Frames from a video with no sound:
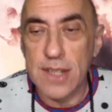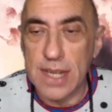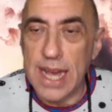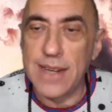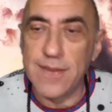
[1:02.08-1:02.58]
to
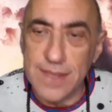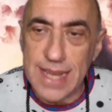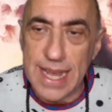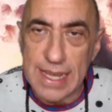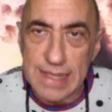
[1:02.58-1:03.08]
kind of
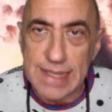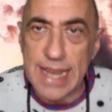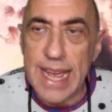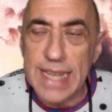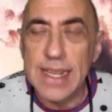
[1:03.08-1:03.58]
take a
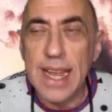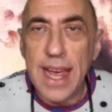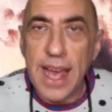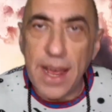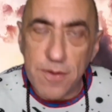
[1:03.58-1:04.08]
stand
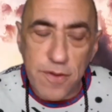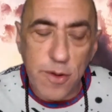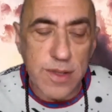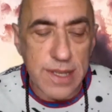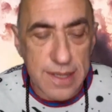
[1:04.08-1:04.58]
and
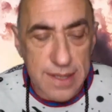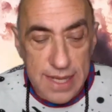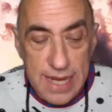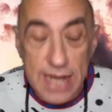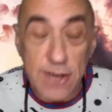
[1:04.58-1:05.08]
forces the
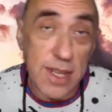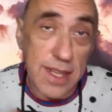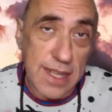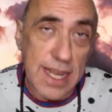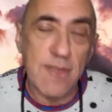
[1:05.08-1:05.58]
country,
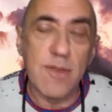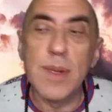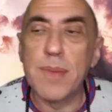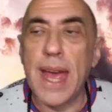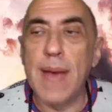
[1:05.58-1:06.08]
the
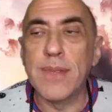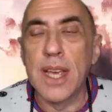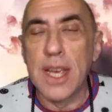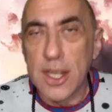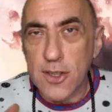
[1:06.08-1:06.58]
government perhaps,
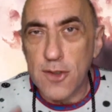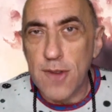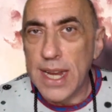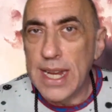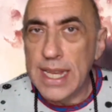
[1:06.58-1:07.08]
to
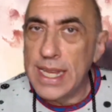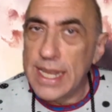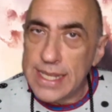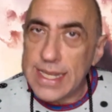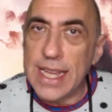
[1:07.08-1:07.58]
really
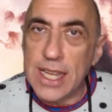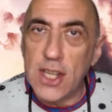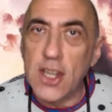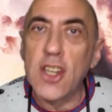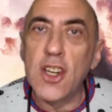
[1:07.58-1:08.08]
take a
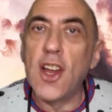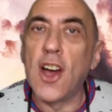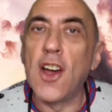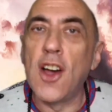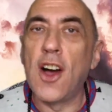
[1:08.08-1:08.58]
good,
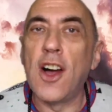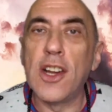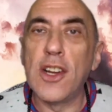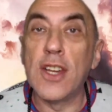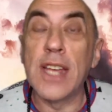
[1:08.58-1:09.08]
long, hard
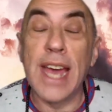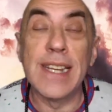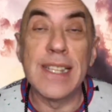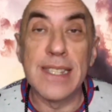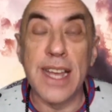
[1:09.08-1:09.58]
look at
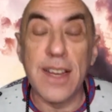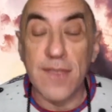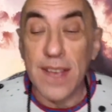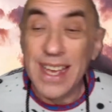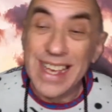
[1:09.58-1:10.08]
itself
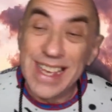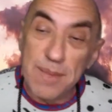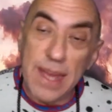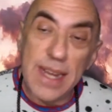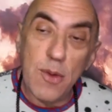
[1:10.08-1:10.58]

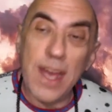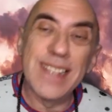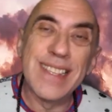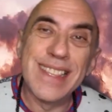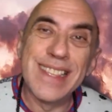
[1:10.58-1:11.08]
many
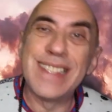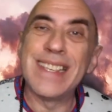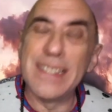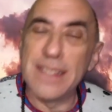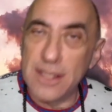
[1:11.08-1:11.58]
ways, this
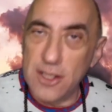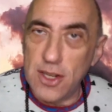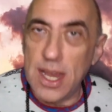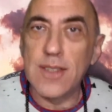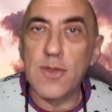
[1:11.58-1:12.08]
is
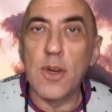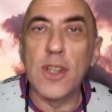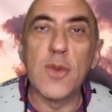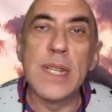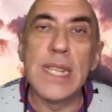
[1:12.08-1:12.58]
just
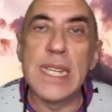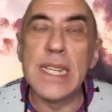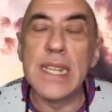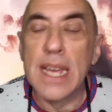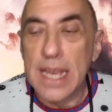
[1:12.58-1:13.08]
what we need.
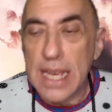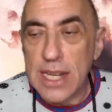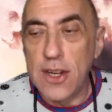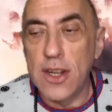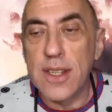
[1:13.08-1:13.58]
It
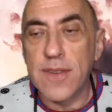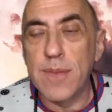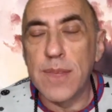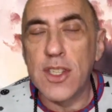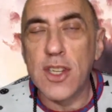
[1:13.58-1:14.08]
looks
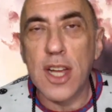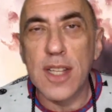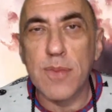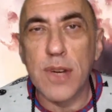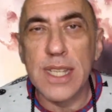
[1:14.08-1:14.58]
from the
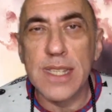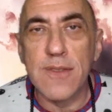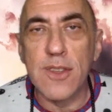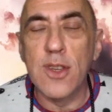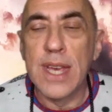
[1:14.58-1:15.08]
chart's point of
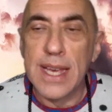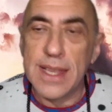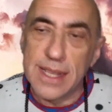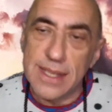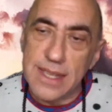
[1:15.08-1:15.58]
view
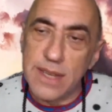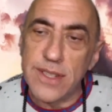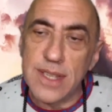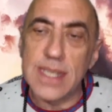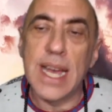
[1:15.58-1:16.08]
that civil
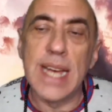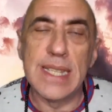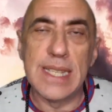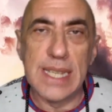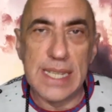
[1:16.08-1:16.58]

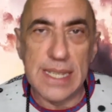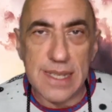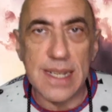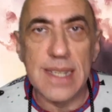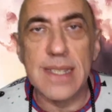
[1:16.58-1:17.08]
society,
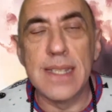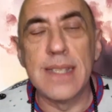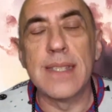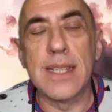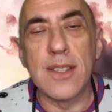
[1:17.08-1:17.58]

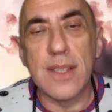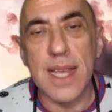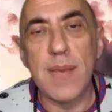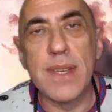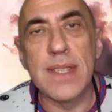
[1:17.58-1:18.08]
citizens, and to
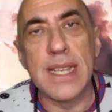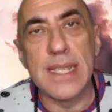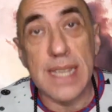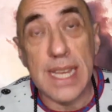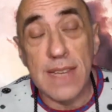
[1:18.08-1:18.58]
some
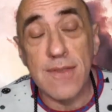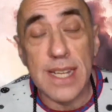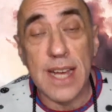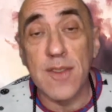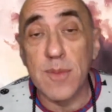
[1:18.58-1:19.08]
extent even
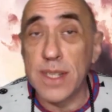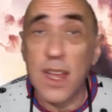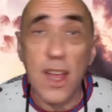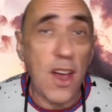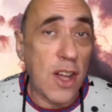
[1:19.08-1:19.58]
government
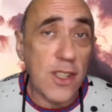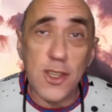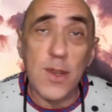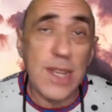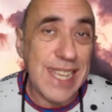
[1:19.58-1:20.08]
are
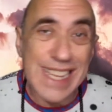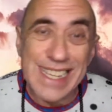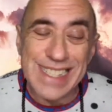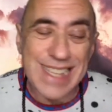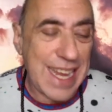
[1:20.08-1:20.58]
doing
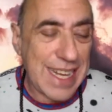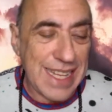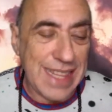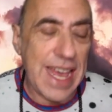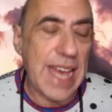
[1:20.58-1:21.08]
exactly
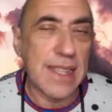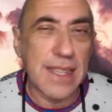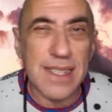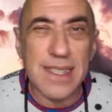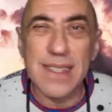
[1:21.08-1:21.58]
that.
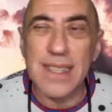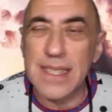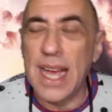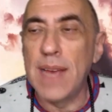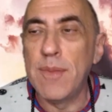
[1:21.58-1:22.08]
This is a
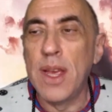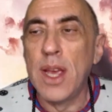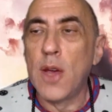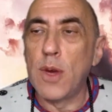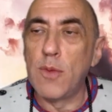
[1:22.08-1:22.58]
time
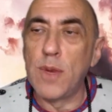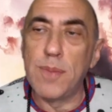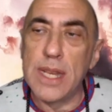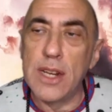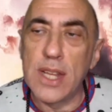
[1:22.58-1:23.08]
when we'd
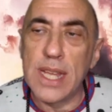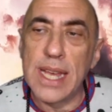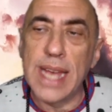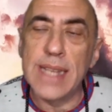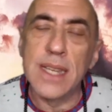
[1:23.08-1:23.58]
be looking
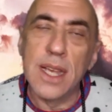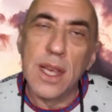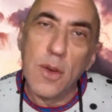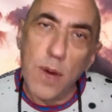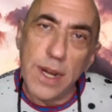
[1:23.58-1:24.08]
at
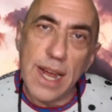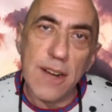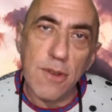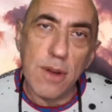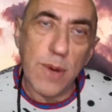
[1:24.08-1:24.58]
what our,
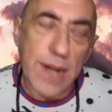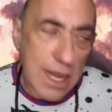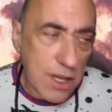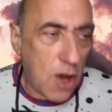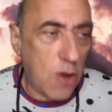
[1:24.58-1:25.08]
what our
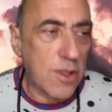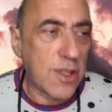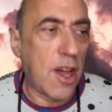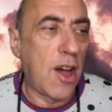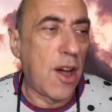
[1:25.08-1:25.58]
goals
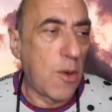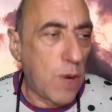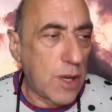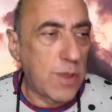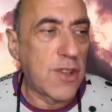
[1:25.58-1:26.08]
are,
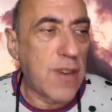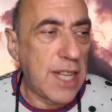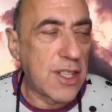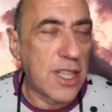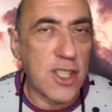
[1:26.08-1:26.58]
what we're trying
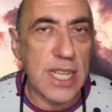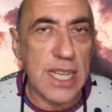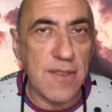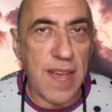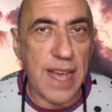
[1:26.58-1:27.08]
to
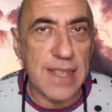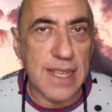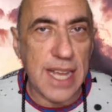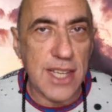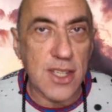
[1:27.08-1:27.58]
achieve as a
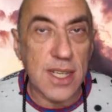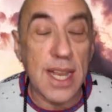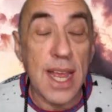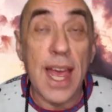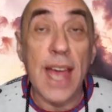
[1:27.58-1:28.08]
nation,
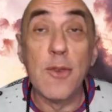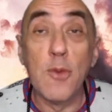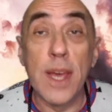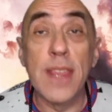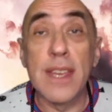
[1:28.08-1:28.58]
and
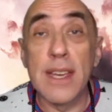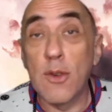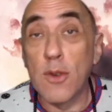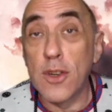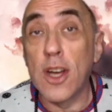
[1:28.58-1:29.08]
whether
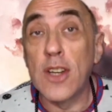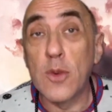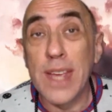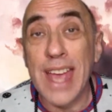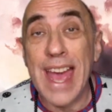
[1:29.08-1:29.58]
or not
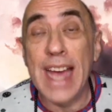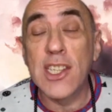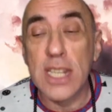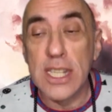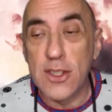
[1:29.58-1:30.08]
we're
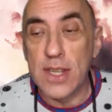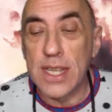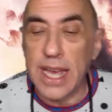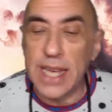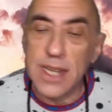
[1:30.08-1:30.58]
actually doing
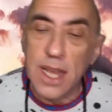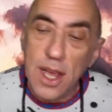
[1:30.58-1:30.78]
that.